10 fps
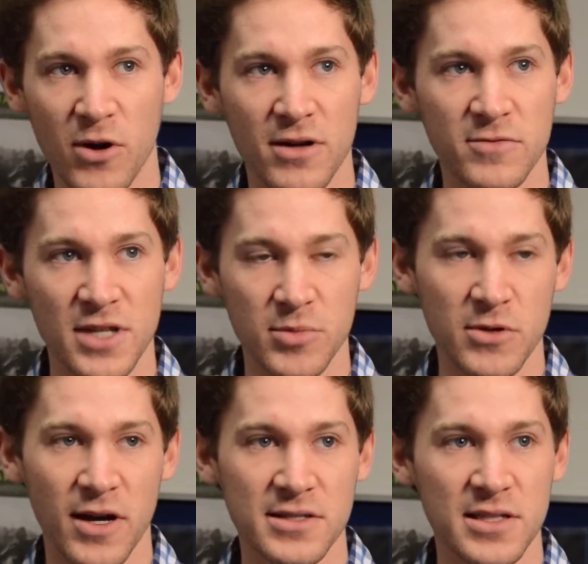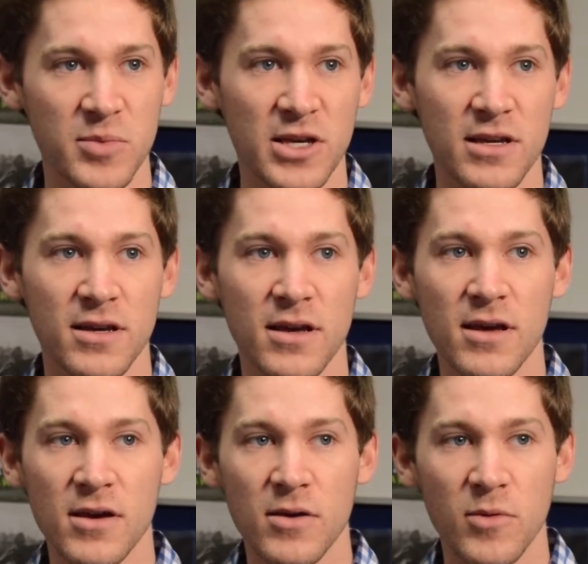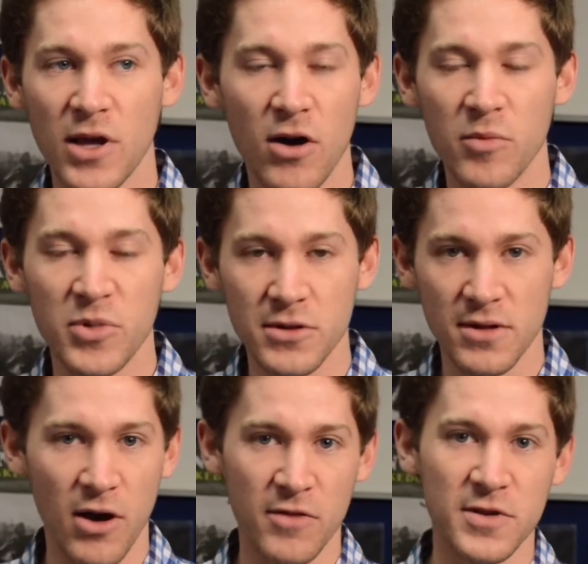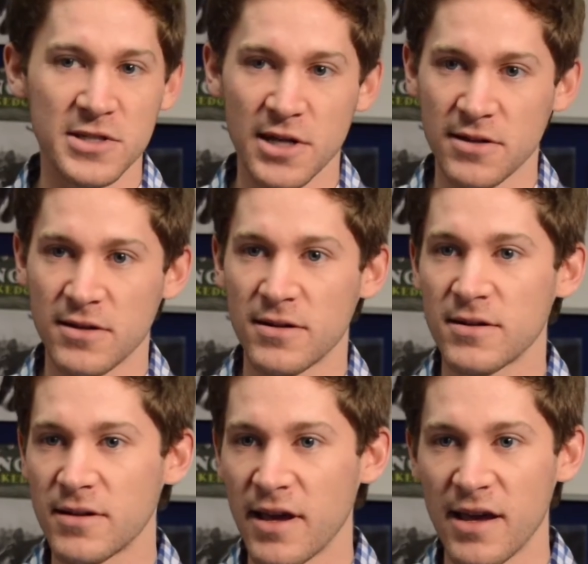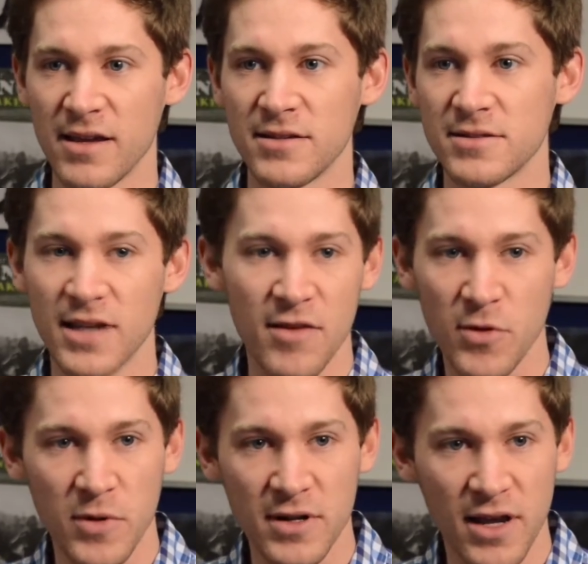part of W I C B, we all build off each other, and everyone